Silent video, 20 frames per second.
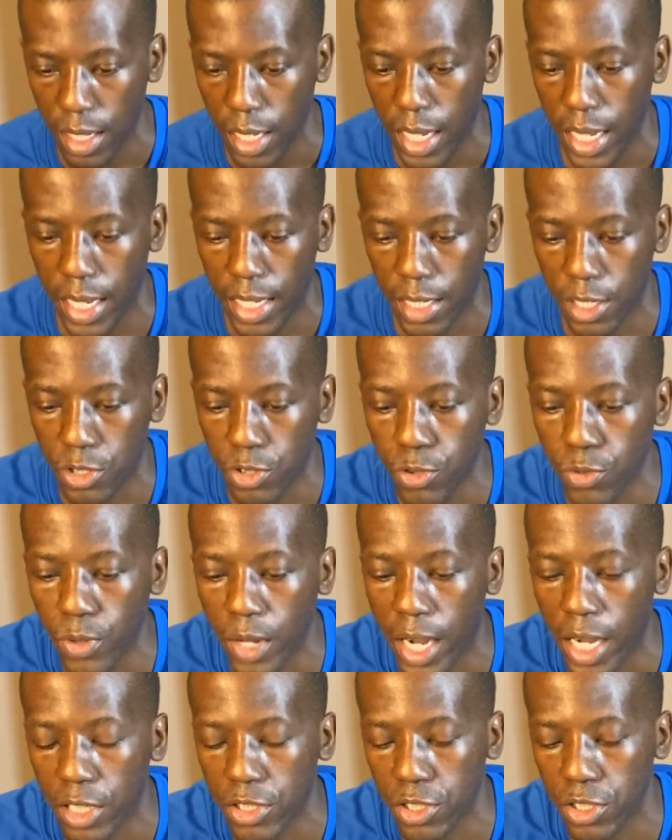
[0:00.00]
And the 2 I
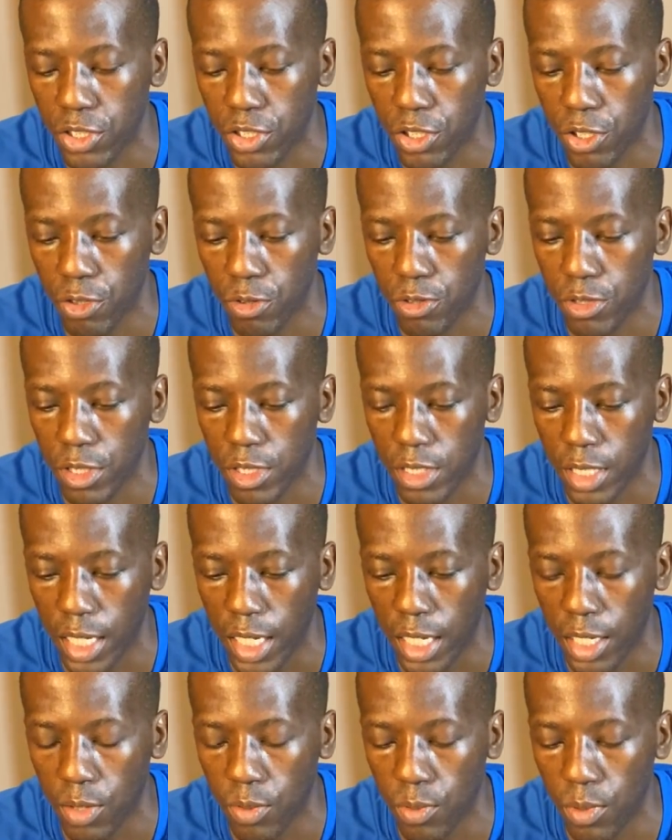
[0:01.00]
actually chose to
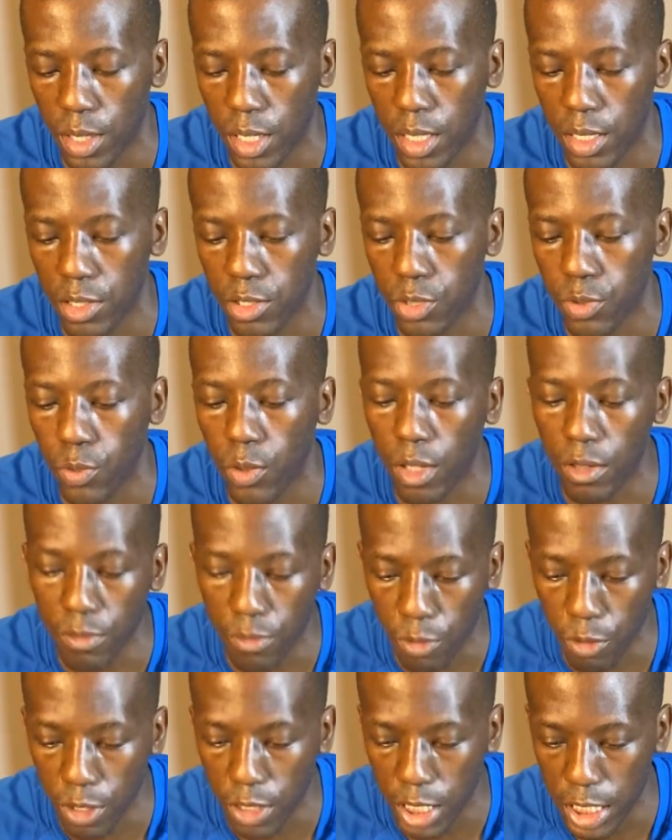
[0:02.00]
take was
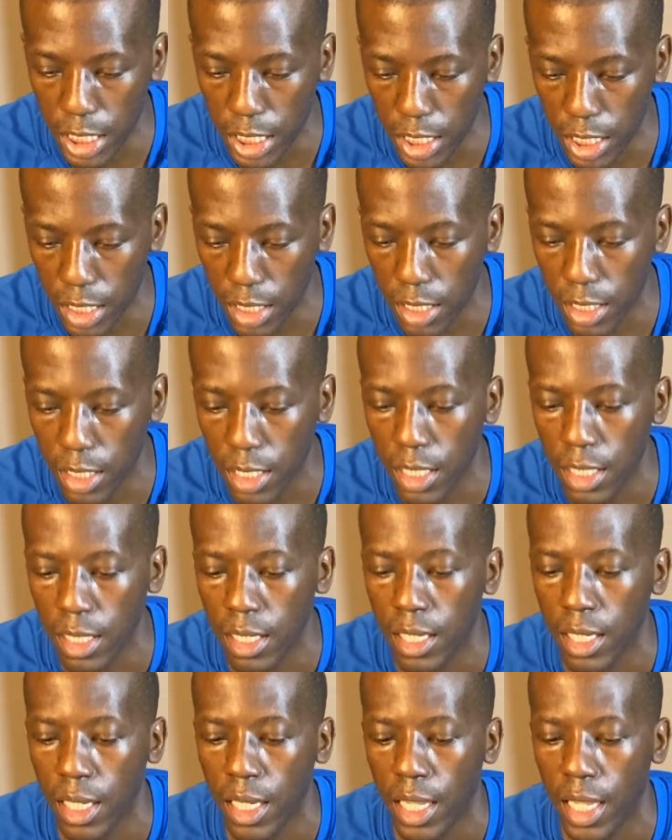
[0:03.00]
114
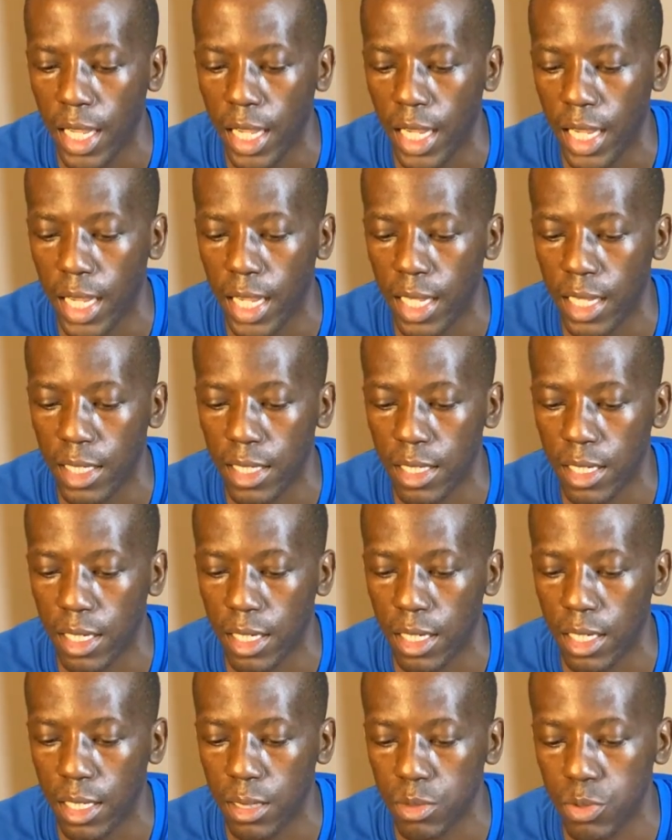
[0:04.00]
and
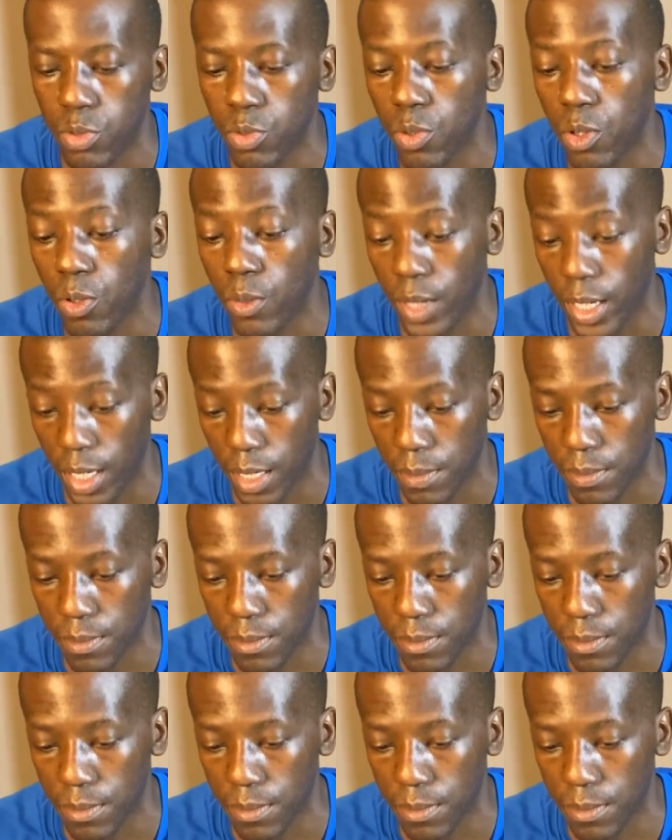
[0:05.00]
208.